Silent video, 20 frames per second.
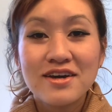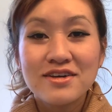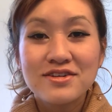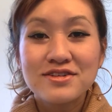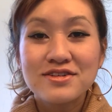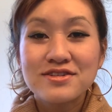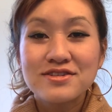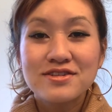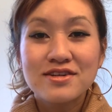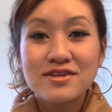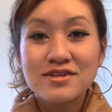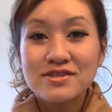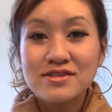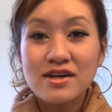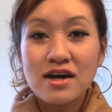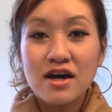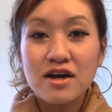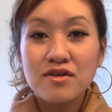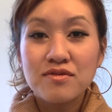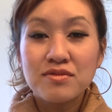Just things
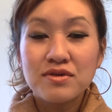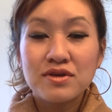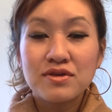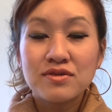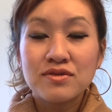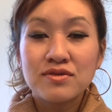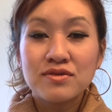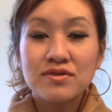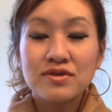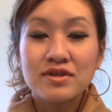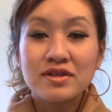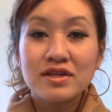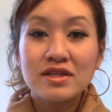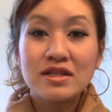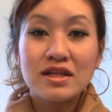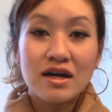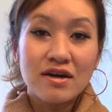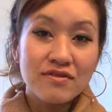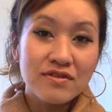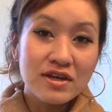that I've been really
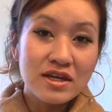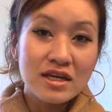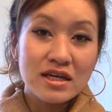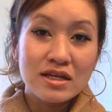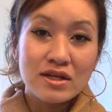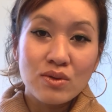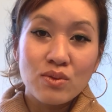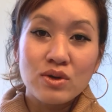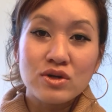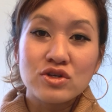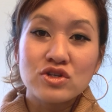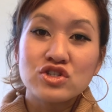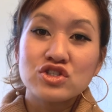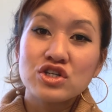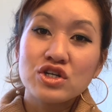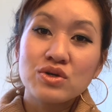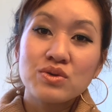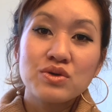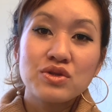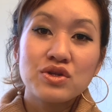loving and I want to
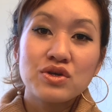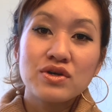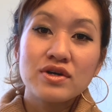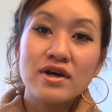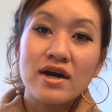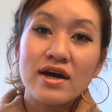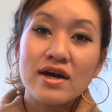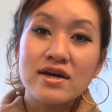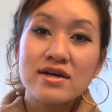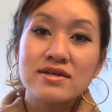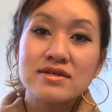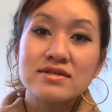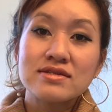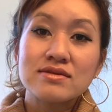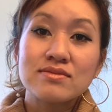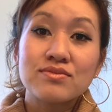share with you guys,